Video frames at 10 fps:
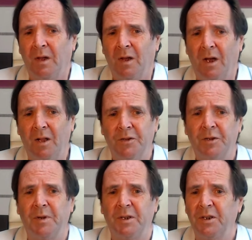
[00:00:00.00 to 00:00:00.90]

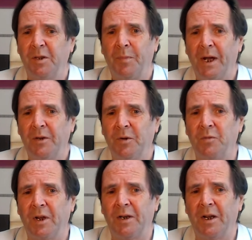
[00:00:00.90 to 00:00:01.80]
Ultimately, the ban on
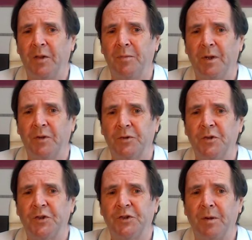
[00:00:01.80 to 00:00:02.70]
rare earth metals
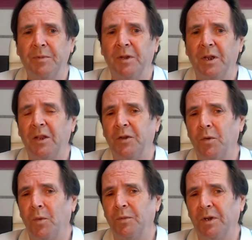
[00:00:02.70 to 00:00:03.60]
could stimulate the
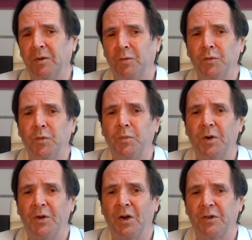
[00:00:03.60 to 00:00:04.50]
opening of new
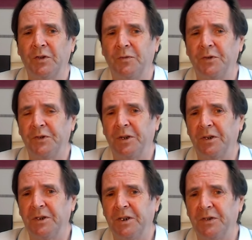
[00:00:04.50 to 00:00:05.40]
production
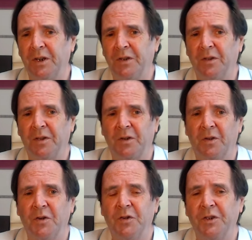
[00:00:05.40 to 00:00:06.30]
facilities in other
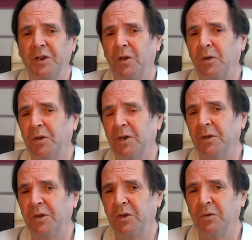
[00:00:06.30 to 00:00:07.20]
countries, including
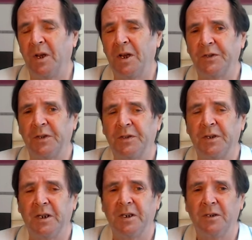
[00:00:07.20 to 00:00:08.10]
the US and the
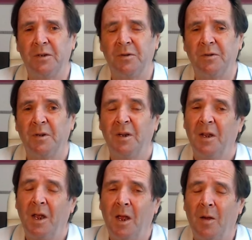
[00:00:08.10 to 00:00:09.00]
EU.
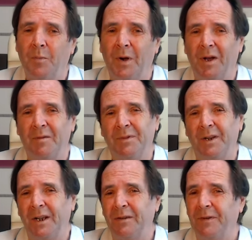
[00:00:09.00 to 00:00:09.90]
But
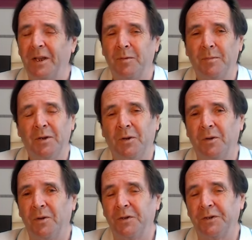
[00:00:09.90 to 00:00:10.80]
the environmental
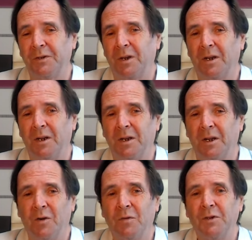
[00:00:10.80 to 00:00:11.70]
laws
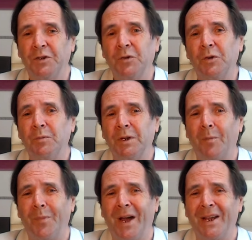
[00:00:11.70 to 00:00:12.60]
are obviously going to be a
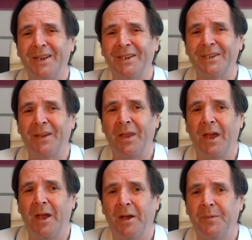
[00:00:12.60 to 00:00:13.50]
barrier to
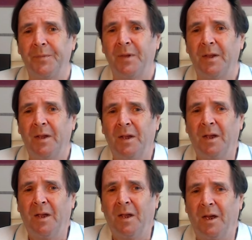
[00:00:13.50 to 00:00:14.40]
that.
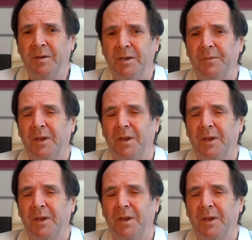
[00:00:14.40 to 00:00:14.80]
I mean,